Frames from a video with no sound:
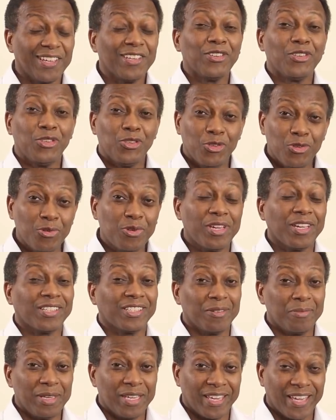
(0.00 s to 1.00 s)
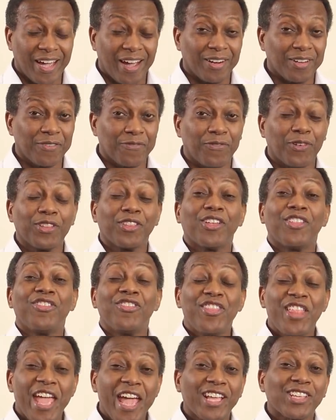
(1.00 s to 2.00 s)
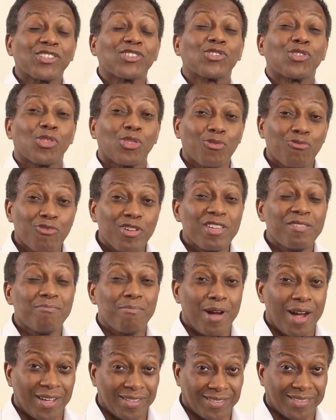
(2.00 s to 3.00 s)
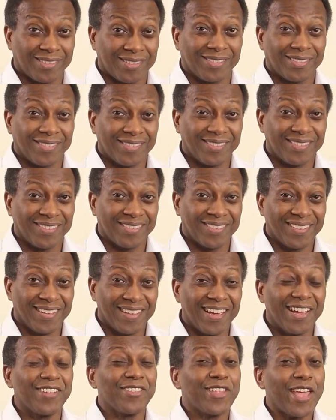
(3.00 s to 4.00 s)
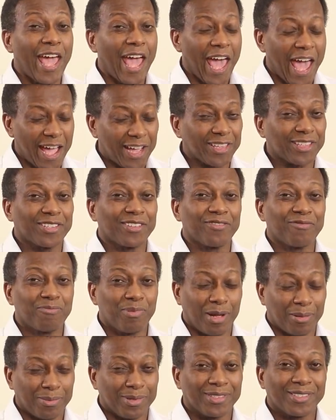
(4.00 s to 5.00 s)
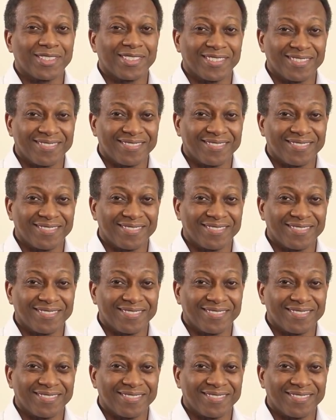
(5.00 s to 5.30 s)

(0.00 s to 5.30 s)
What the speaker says: you get to be counted for the next 3 months, an active publisher.